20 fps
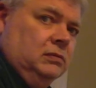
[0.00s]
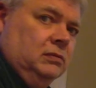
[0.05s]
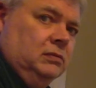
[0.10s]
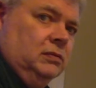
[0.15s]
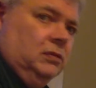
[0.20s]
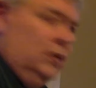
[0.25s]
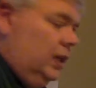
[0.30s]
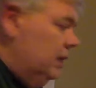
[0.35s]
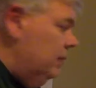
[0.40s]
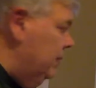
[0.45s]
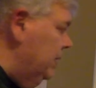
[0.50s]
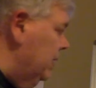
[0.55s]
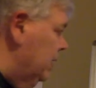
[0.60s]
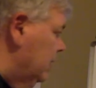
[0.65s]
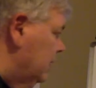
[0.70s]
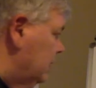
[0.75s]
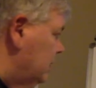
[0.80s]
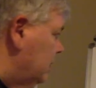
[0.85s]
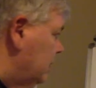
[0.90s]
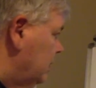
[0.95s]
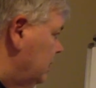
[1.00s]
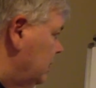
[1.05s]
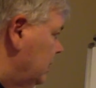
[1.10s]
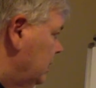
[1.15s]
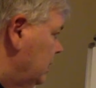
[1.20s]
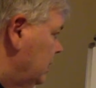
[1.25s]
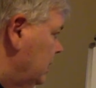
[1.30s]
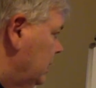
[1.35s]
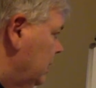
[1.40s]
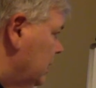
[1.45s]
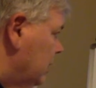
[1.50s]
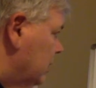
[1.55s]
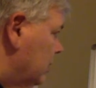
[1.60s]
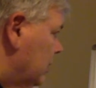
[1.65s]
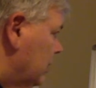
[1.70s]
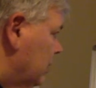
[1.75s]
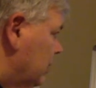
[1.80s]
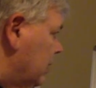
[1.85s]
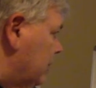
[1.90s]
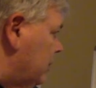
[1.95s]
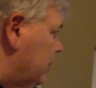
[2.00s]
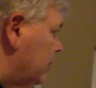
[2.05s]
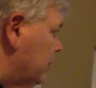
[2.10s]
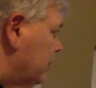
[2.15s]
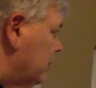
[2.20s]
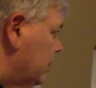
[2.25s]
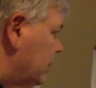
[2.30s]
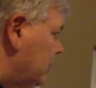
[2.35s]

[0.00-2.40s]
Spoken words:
quite a bit. It only went from